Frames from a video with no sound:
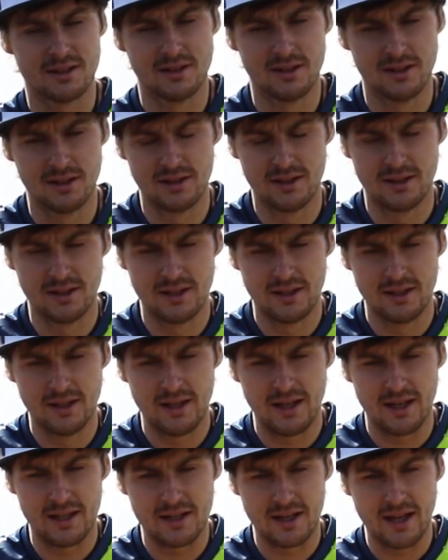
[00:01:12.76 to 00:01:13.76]

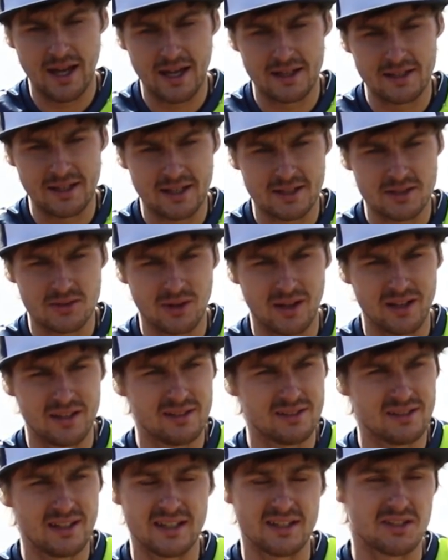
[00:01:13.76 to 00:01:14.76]
And then I had an x-ray,
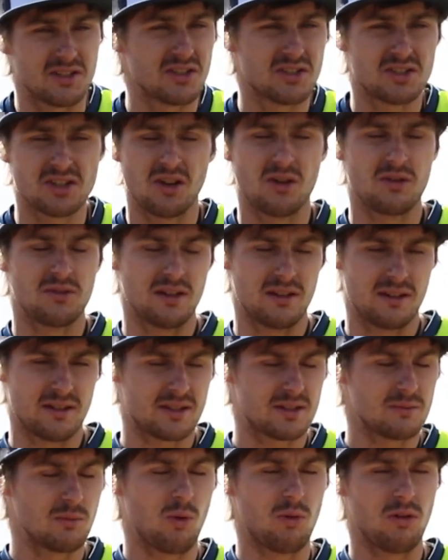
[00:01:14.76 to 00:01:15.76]
and it just showed that the
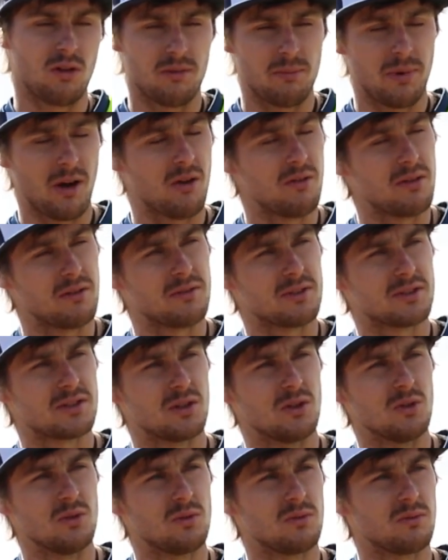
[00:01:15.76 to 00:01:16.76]
smaller bone of the
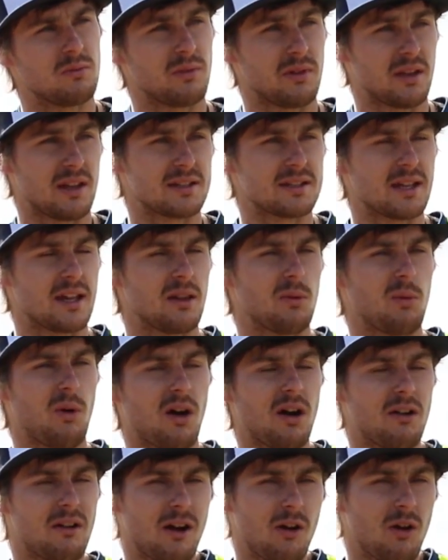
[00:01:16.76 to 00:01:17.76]
two that they'd take the
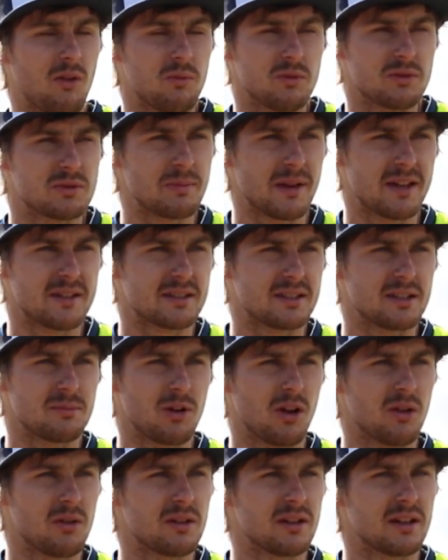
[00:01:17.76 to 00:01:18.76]
wire out of was basically
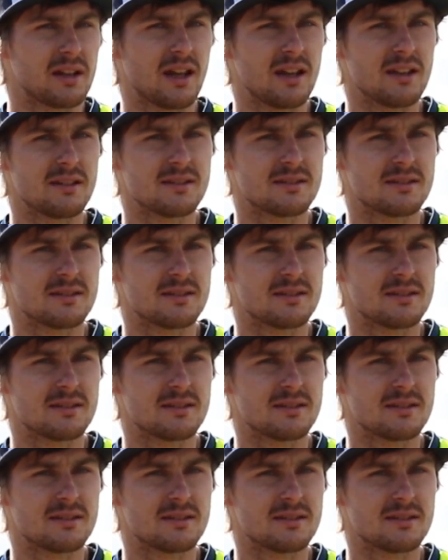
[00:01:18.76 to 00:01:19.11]
broken again.